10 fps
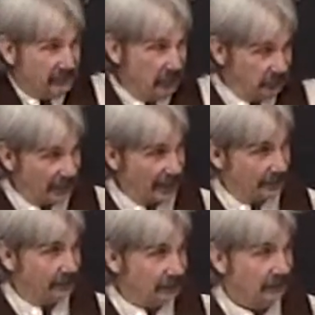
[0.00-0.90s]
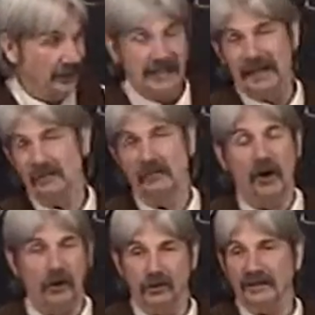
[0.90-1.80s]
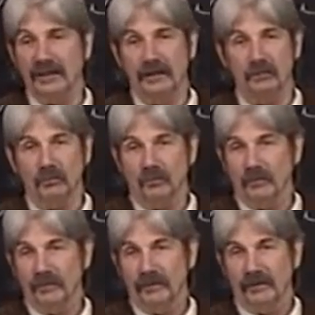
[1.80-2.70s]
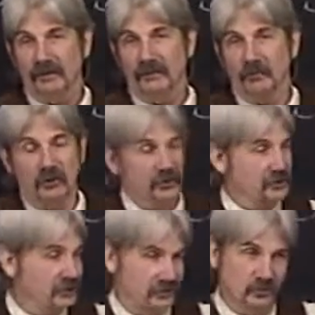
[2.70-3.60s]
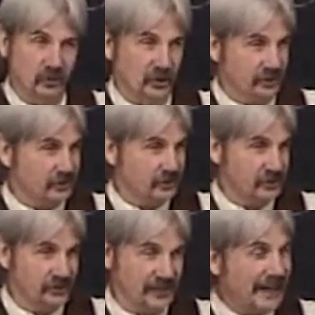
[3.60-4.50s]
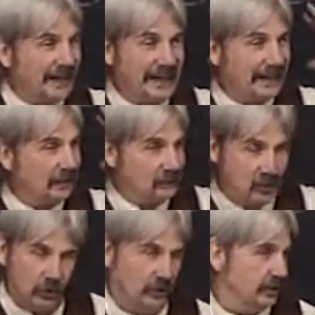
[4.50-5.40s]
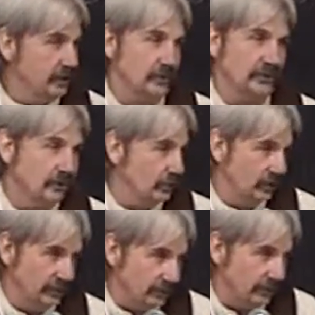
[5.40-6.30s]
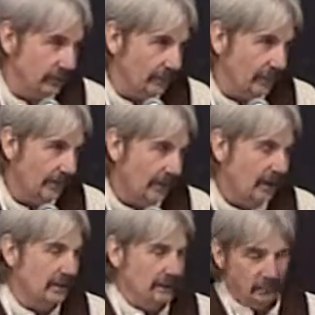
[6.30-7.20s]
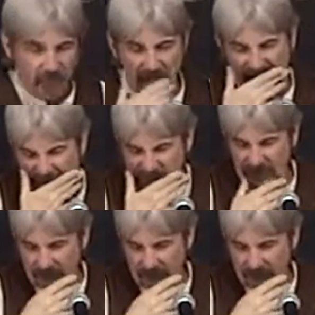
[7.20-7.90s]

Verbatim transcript: flows out of us, and the whole time we're, we're singing glory to you, glory to you. But